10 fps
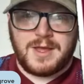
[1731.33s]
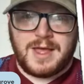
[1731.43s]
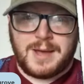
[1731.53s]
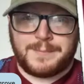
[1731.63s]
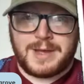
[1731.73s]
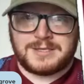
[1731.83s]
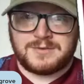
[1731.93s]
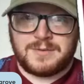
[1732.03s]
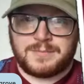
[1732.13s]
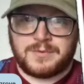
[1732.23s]
That
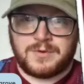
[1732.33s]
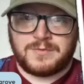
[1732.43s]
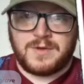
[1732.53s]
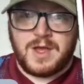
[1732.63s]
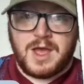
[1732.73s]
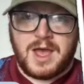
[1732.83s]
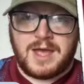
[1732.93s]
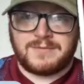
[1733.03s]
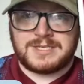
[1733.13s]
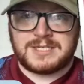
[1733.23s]
better improve.
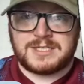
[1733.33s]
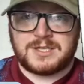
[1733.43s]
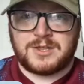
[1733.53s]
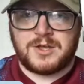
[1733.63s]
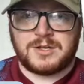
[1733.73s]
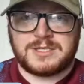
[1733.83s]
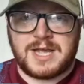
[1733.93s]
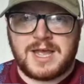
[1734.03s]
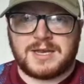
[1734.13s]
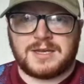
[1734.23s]
Emmy says it's
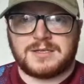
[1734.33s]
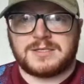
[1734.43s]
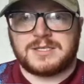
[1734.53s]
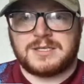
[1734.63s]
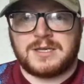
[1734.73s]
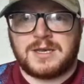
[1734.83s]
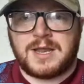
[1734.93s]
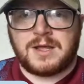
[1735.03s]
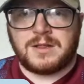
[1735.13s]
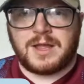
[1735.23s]

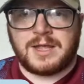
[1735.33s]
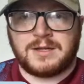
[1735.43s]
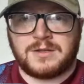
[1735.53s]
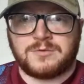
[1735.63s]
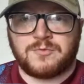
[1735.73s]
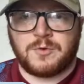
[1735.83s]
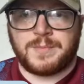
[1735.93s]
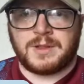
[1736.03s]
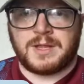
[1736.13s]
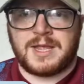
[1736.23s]
30-0 England
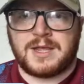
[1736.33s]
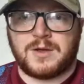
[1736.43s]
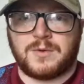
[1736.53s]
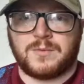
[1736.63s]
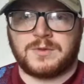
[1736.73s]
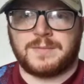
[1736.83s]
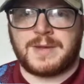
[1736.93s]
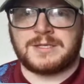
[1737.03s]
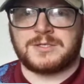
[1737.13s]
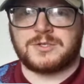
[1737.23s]
Rugby League. Would the
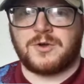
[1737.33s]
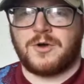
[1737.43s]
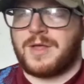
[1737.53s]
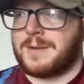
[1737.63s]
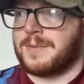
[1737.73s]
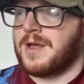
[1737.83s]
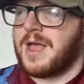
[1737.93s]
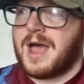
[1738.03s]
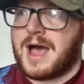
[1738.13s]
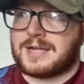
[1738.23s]
men score that?
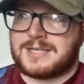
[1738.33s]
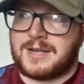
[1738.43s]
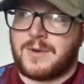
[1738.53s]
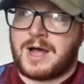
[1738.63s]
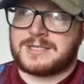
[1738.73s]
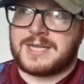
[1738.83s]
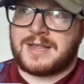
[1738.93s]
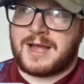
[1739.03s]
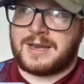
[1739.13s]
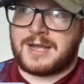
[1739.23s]
I tell you what, I'll take
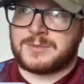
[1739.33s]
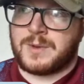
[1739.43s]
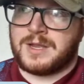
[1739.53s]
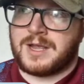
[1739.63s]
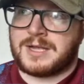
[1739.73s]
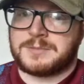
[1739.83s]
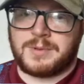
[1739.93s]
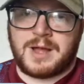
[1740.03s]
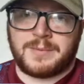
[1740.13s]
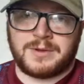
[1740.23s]
that next week against
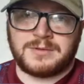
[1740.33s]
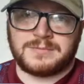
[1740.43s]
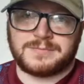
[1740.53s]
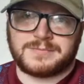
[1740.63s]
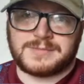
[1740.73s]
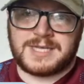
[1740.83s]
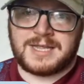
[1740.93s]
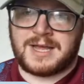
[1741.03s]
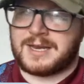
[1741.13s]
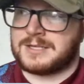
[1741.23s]
Blackburn.
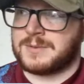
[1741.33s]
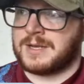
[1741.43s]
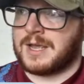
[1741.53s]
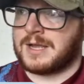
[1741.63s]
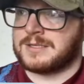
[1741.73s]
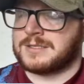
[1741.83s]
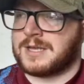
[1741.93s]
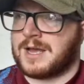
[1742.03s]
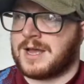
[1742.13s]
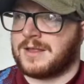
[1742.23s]
Take that next week against
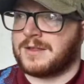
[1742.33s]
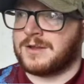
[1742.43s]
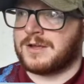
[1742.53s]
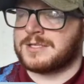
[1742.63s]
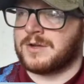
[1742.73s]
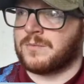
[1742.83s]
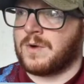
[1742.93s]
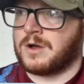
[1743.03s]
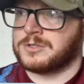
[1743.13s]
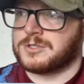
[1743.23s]
the Dirty
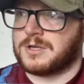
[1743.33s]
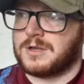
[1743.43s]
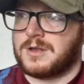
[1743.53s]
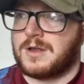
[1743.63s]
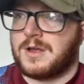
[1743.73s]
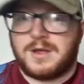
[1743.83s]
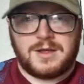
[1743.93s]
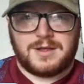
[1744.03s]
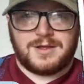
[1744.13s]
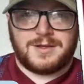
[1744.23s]
Unwashed.
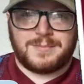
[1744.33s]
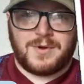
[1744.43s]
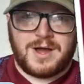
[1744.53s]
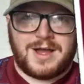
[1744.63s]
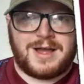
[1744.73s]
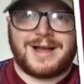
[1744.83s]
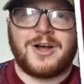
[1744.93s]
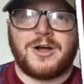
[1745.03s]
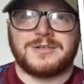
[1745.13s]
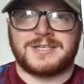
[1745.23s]
But I
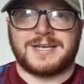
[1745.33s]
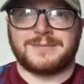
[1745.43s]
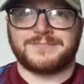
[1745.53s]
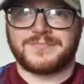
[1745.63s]
can't see it.